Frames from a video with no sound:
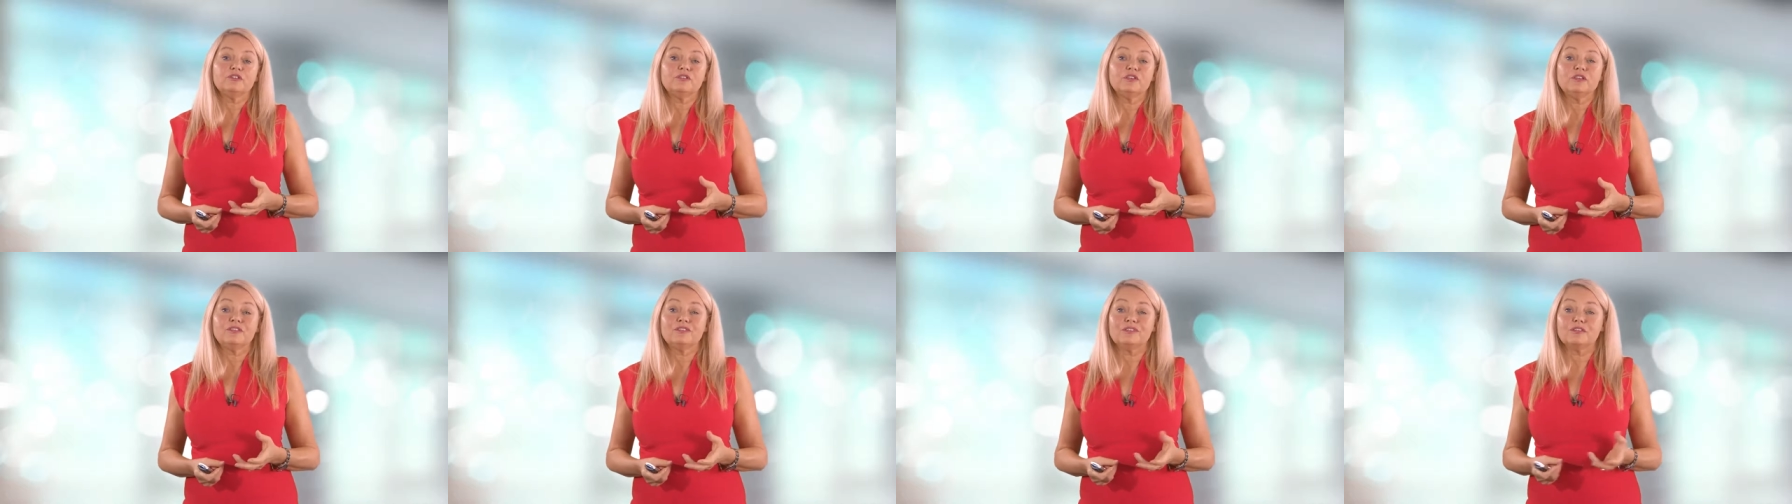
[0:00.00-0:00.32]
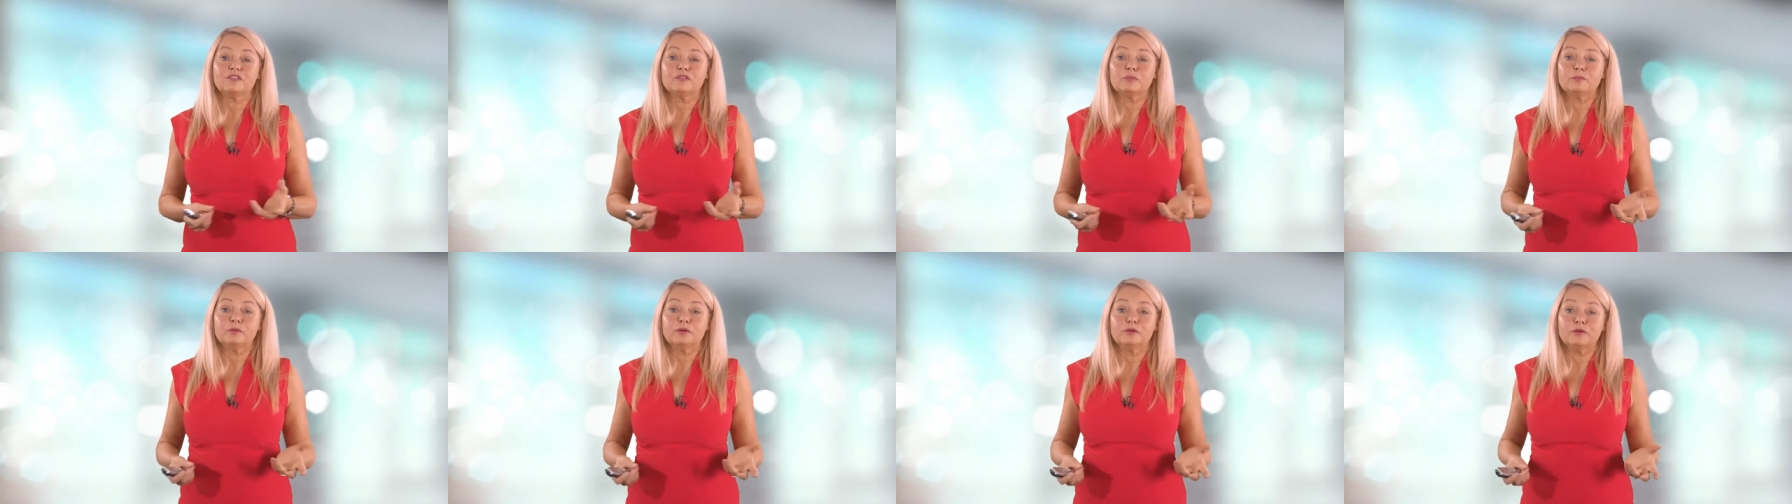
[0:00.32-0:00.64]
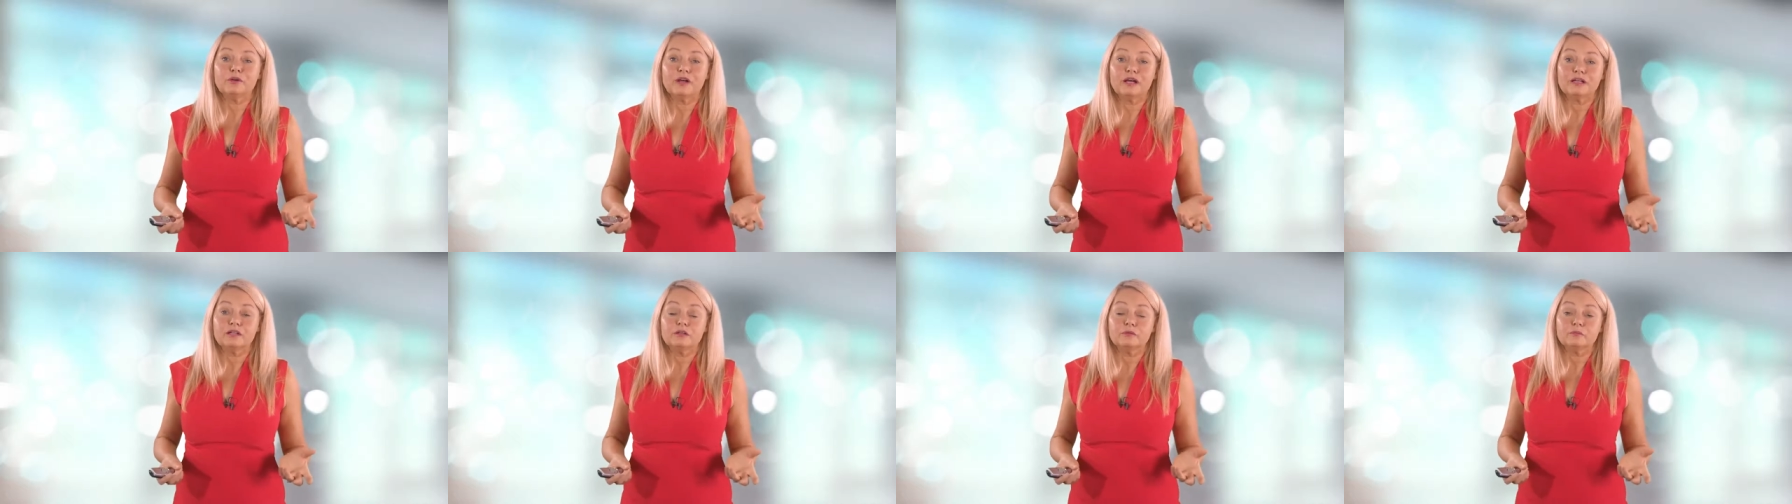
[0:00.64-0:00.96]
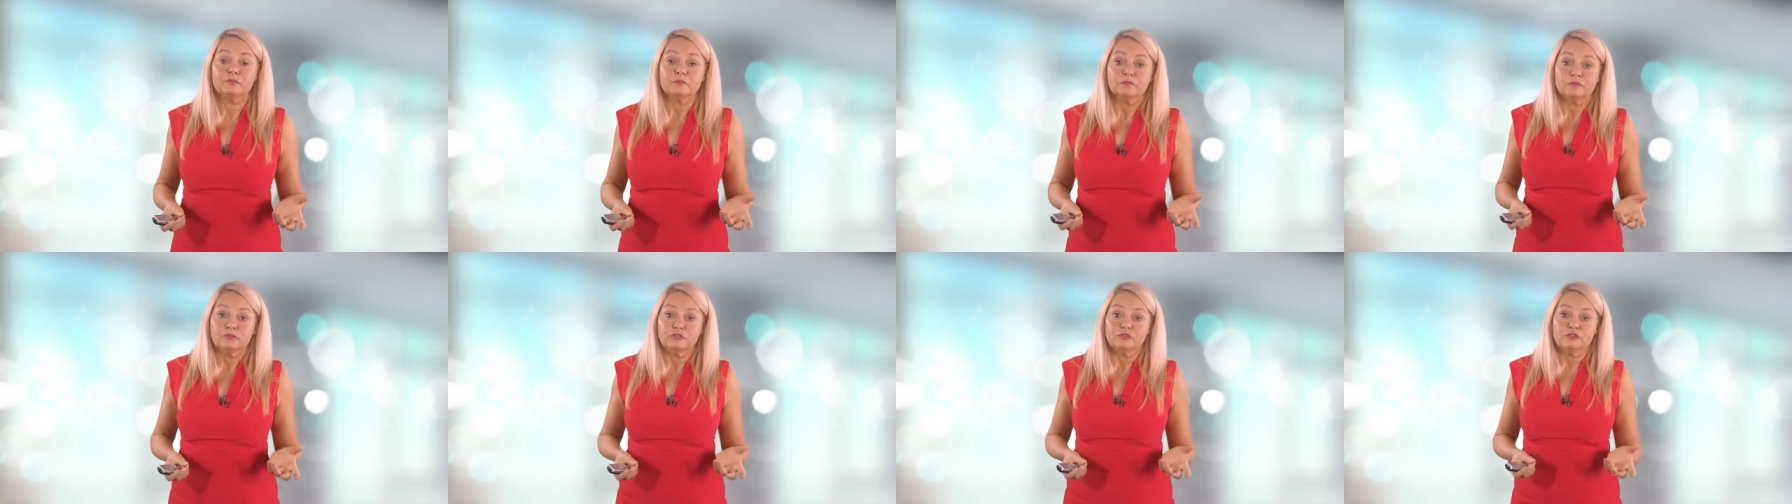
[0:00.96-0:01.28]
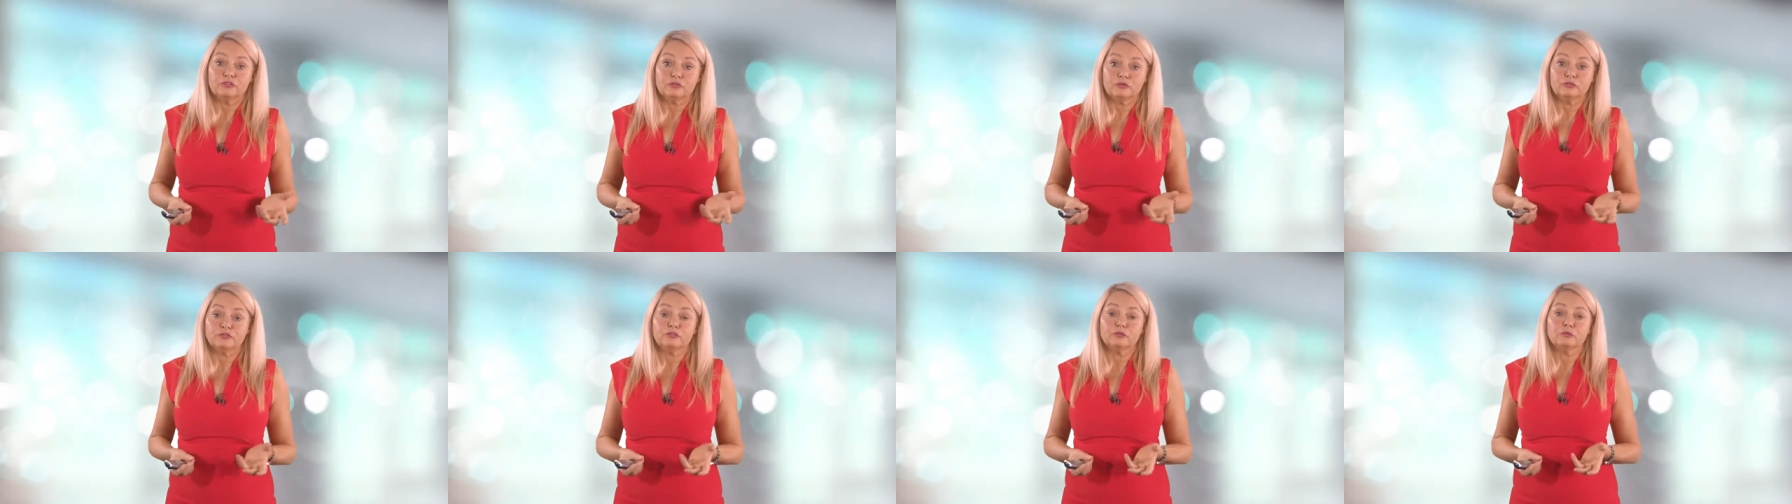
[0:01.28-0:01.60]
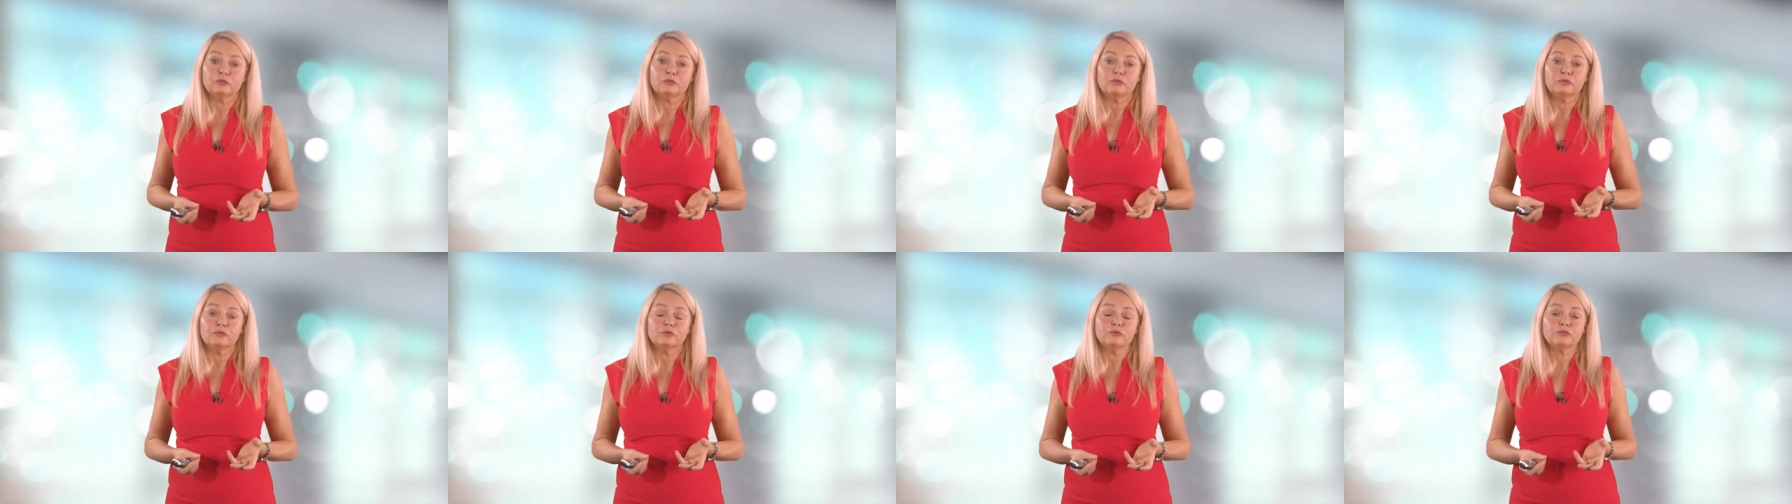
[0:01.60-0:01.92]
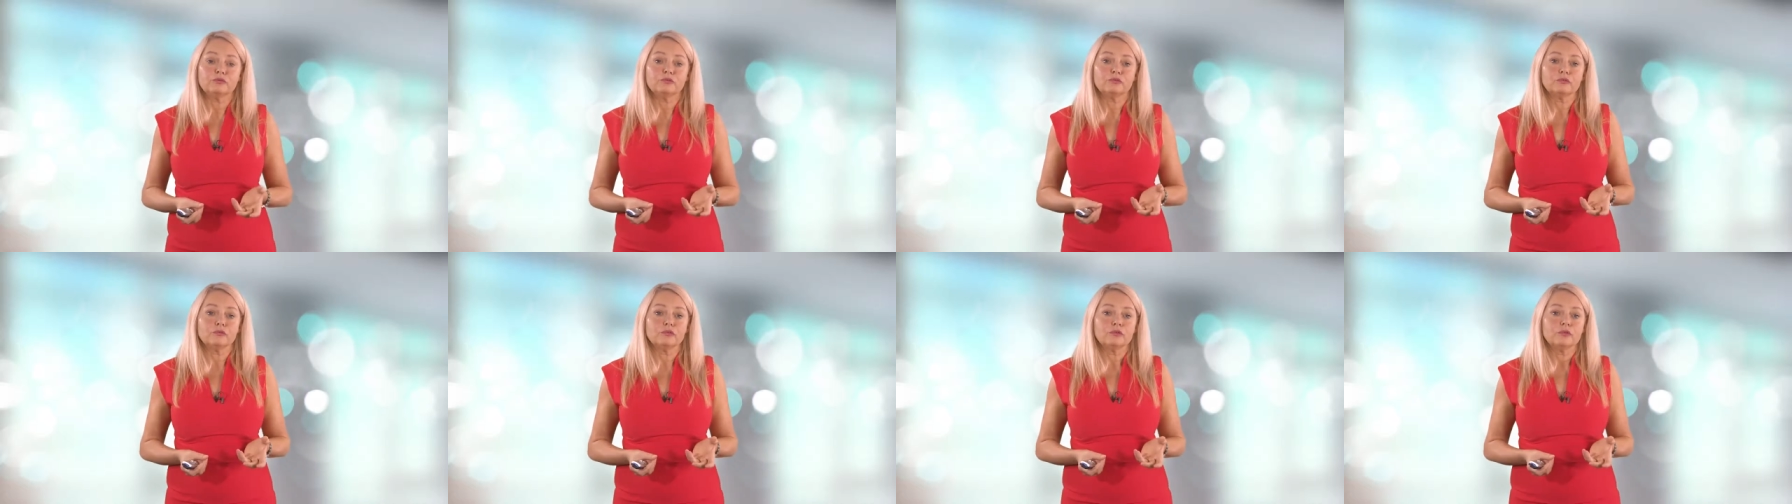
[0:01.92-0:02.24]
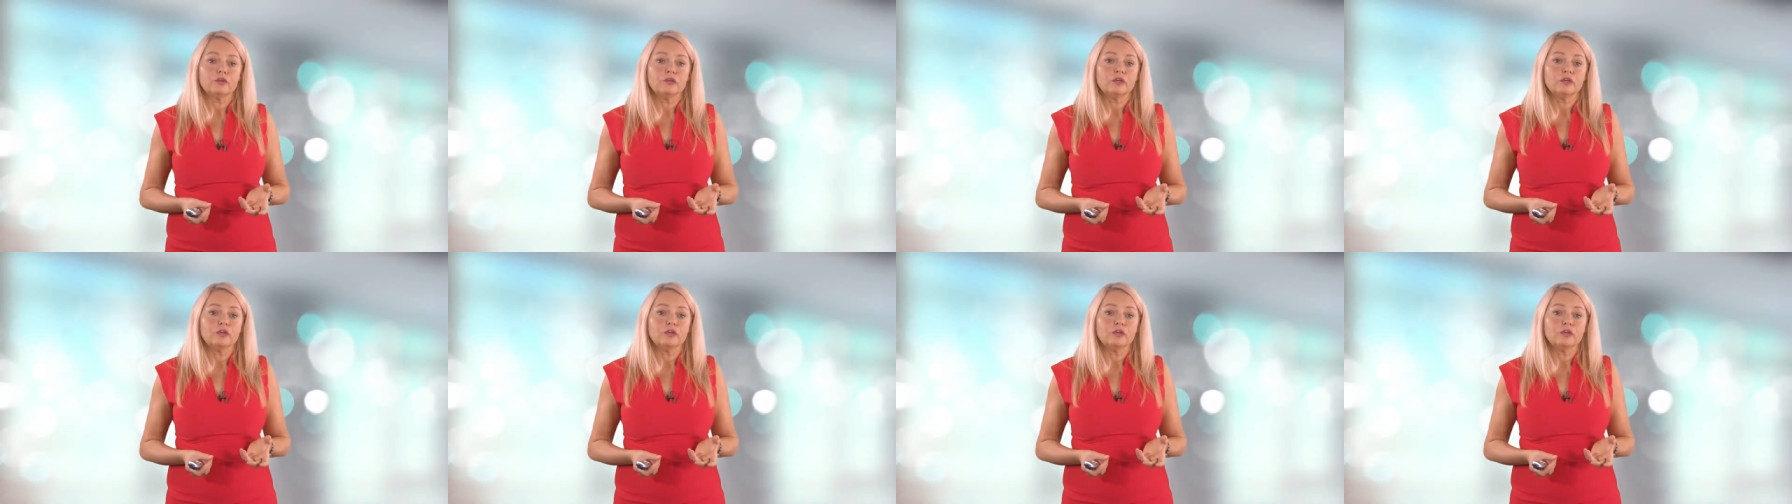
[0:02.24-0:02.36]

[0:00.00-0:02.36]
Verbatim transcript: visits per annum due to wounds.